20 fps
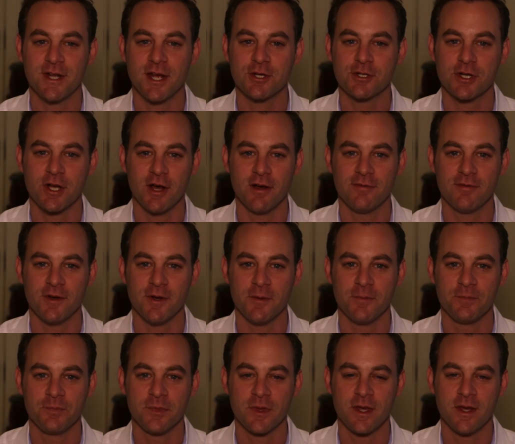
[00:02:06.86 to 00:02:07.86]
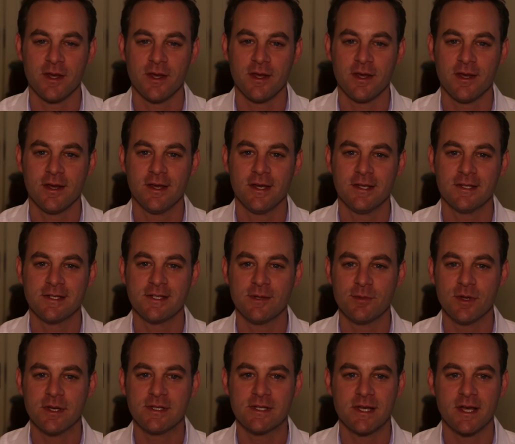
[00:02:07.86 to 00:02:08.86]
and Hashkafa. His
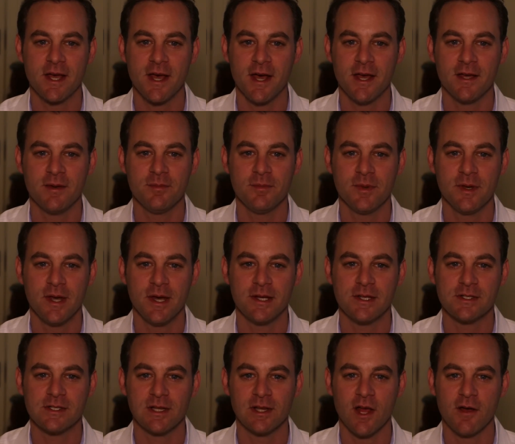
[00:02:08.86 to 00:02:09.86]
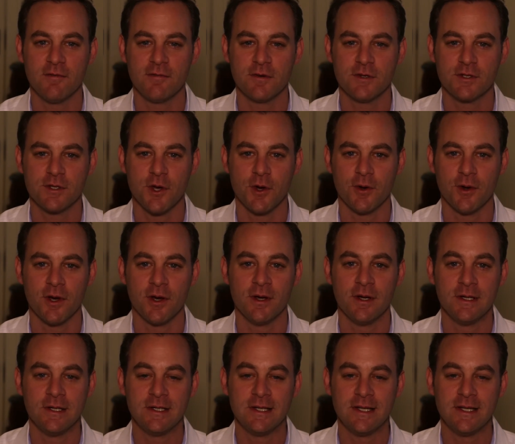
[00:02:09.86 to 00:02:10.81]
Simchas HaChaim and his love for Torah